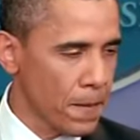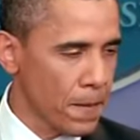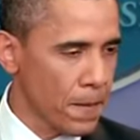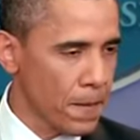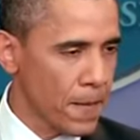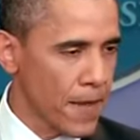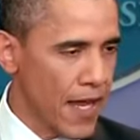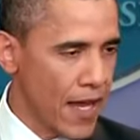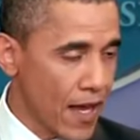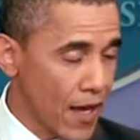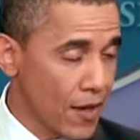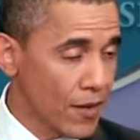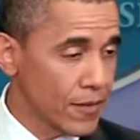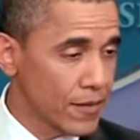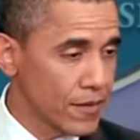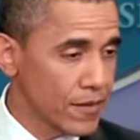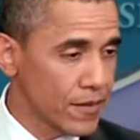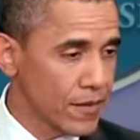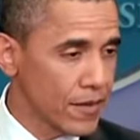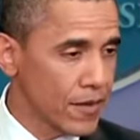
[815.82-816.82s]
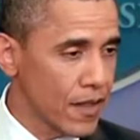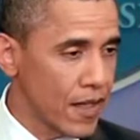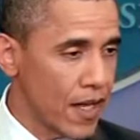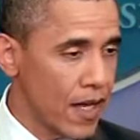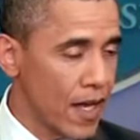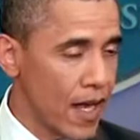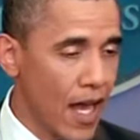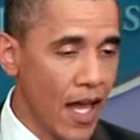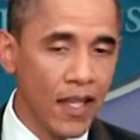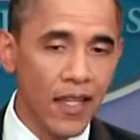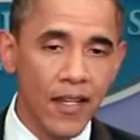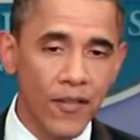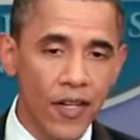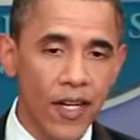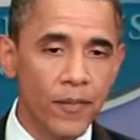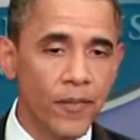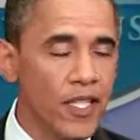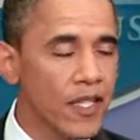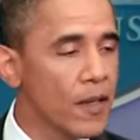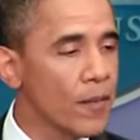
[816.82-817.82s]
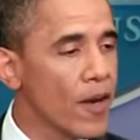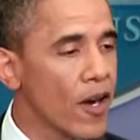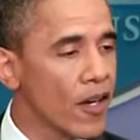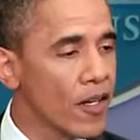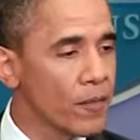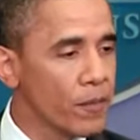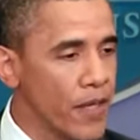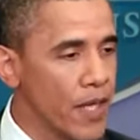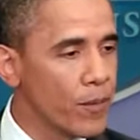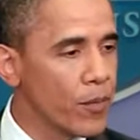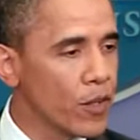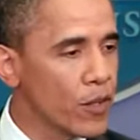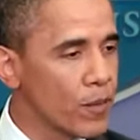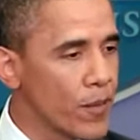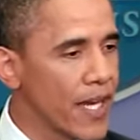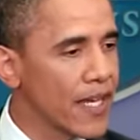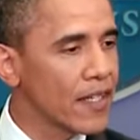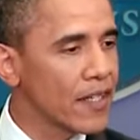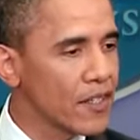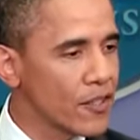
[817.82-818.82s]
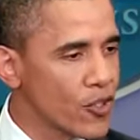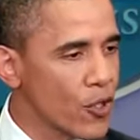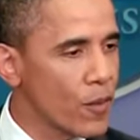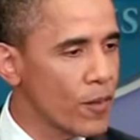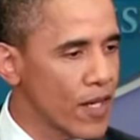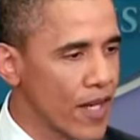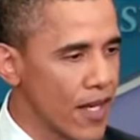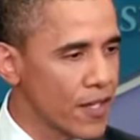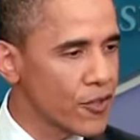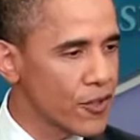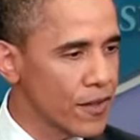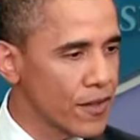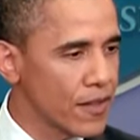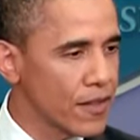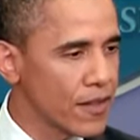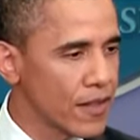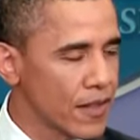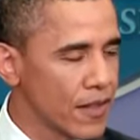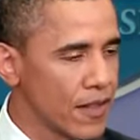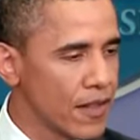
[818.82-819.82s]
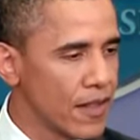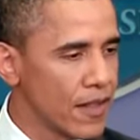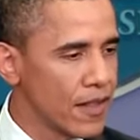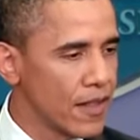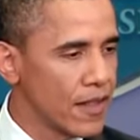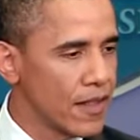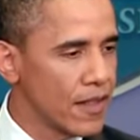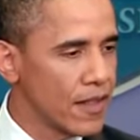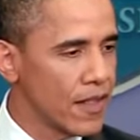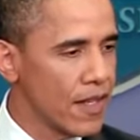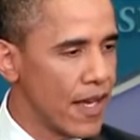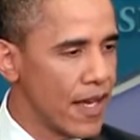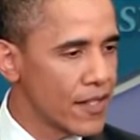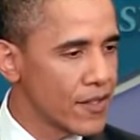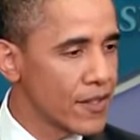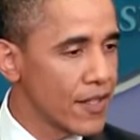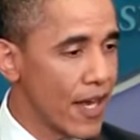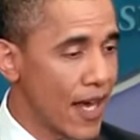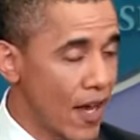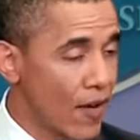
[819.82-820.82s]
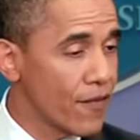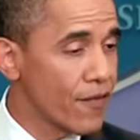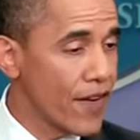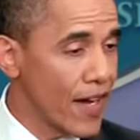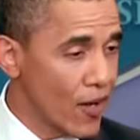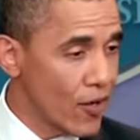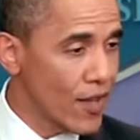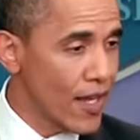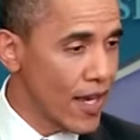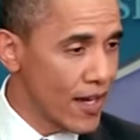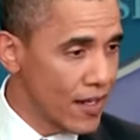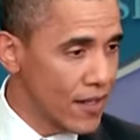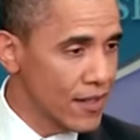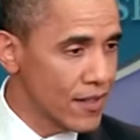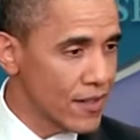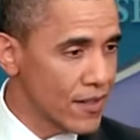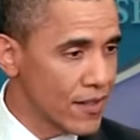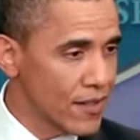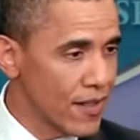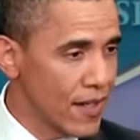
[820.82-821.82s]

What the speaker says: Now, I'll leave it up to the American people to make a determination as to how fair that is.